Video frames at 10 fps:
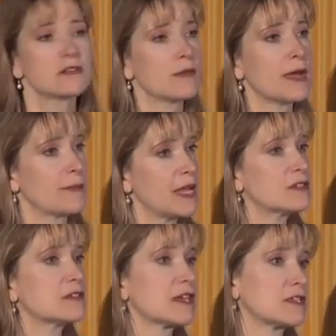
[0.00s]
So, my
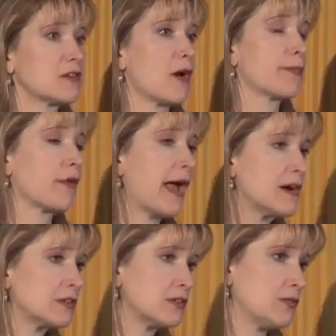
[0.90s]
patients I saw
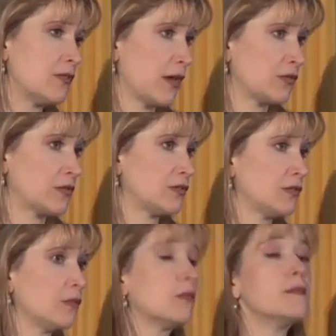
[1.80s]
prior to
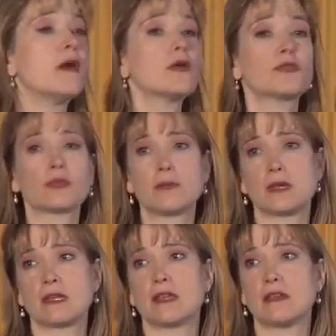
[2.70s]
2002, most
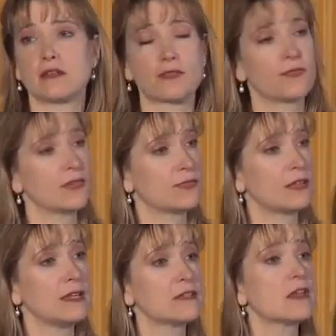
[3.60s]
women in their
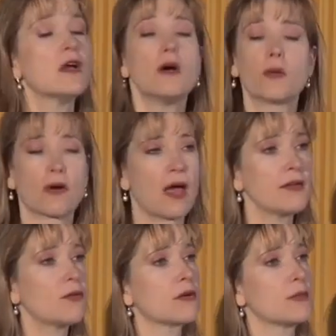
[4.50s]
50s were
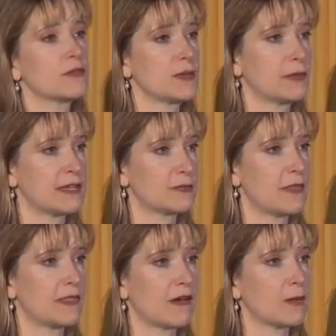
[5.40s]
on hormone
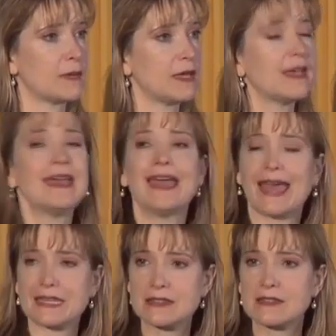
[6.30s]
replacement therapy
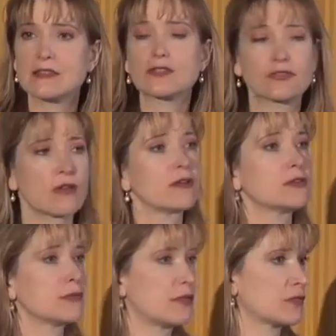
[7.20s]
and still
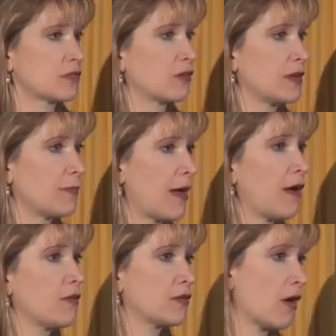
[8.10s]
struggled with this 30
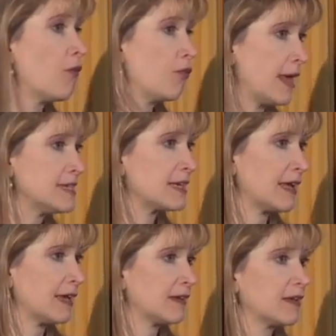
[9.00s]
pound of weight
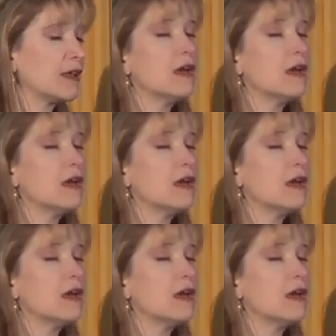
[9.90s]
gain.